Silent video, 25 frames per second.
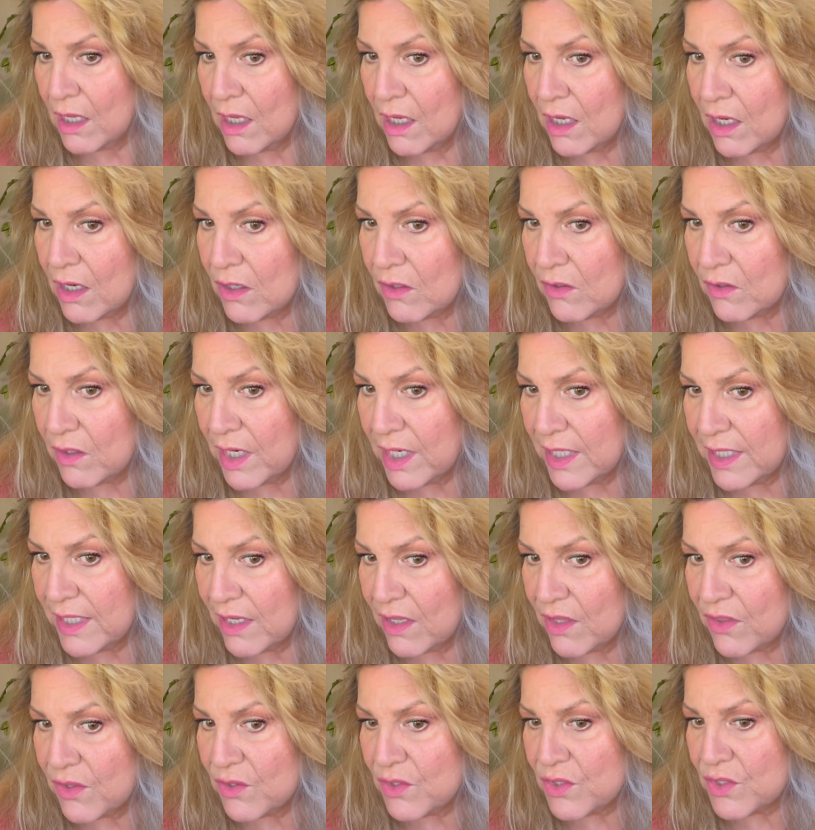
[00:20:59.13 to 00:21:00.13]
All right,
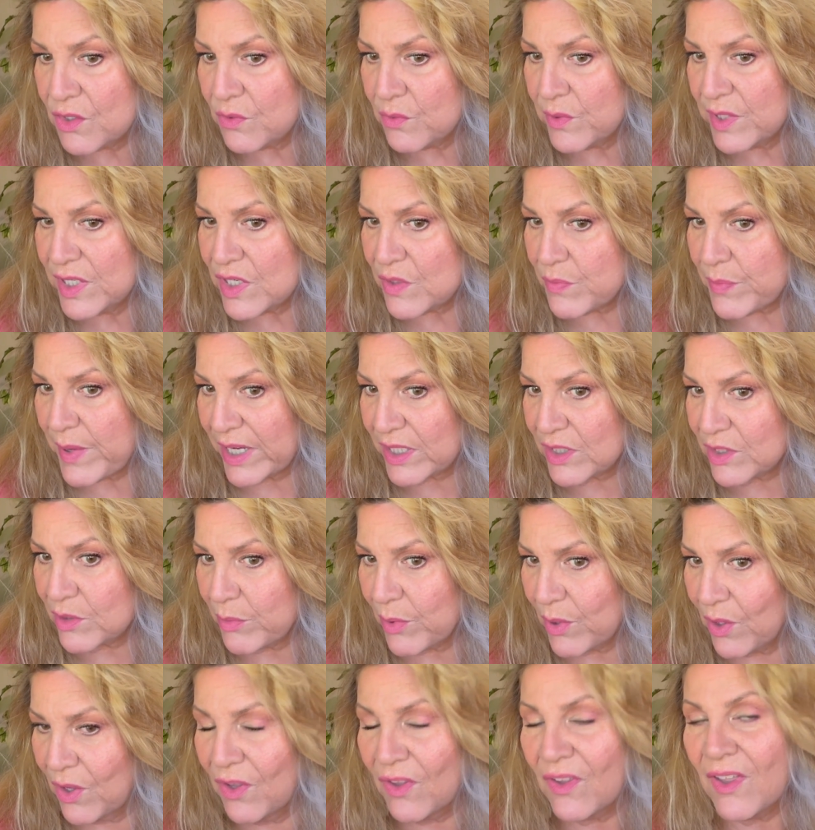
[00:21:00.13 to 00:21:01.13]
now those are
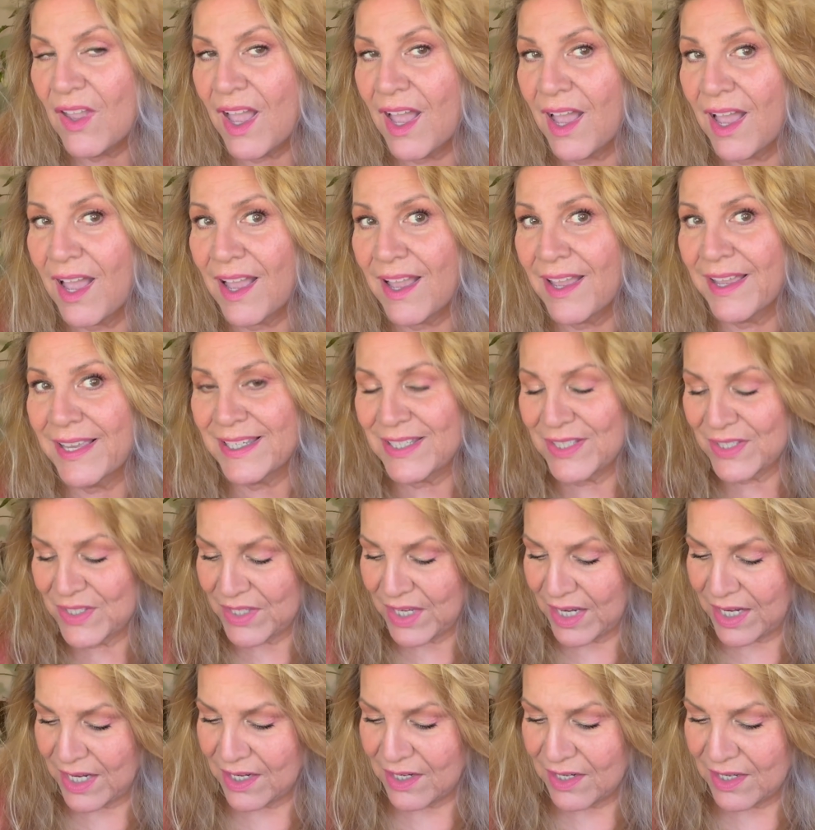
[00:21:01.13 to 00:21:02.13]
respectable eyes.
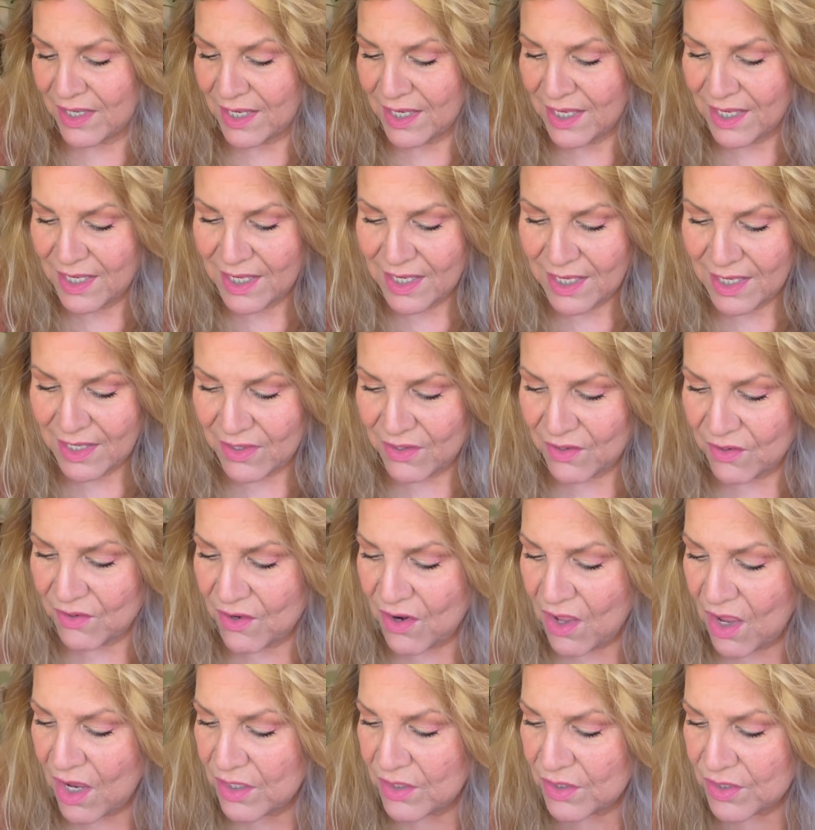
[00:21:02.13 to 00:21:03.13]
They're
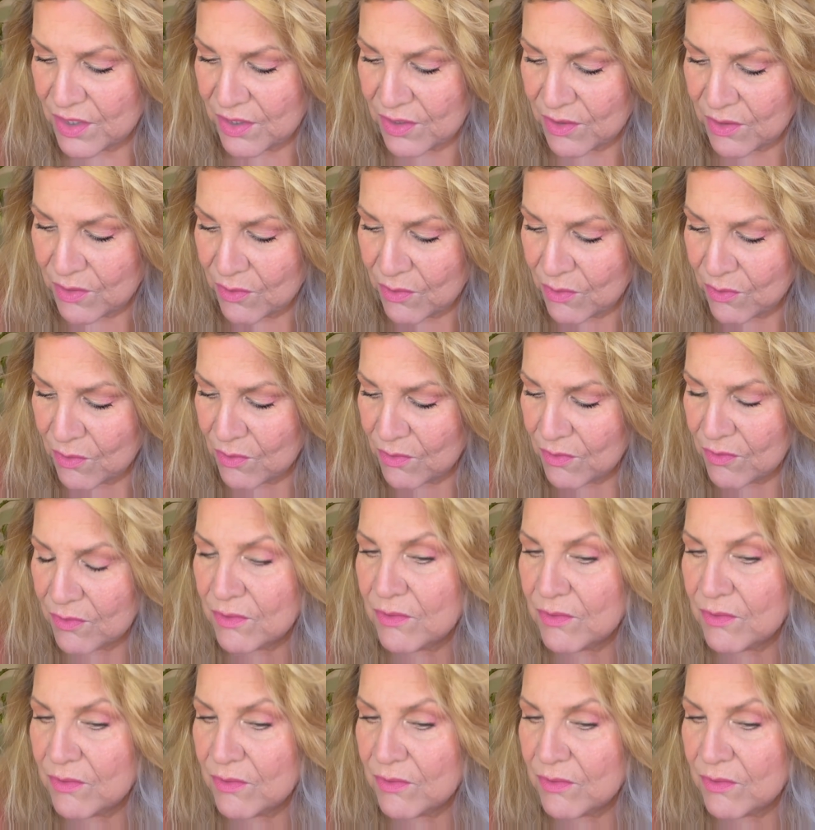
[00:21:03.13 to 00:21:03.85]
not too